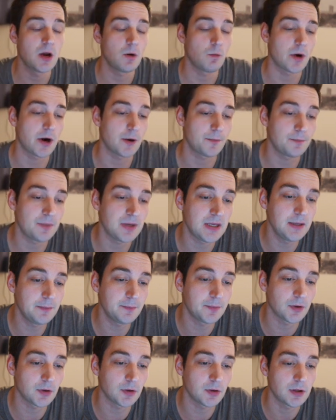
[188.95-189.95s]
where
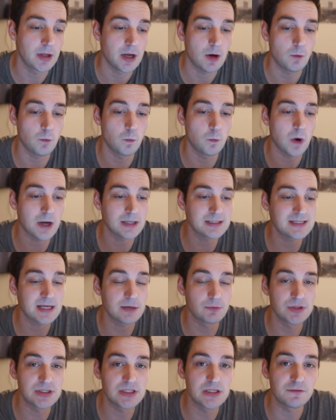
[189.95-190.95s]
people, once
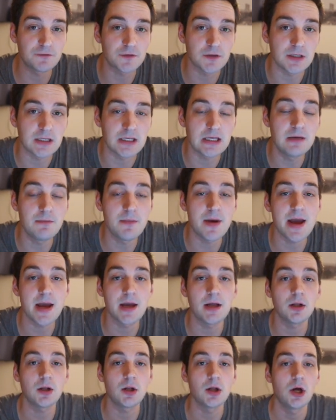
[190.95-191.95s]
they received an
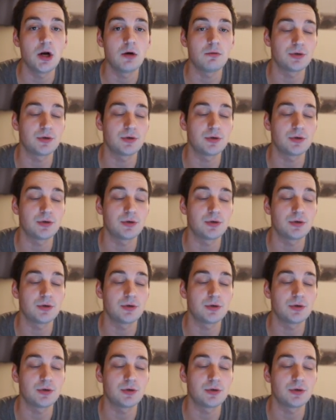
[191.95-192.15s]
email,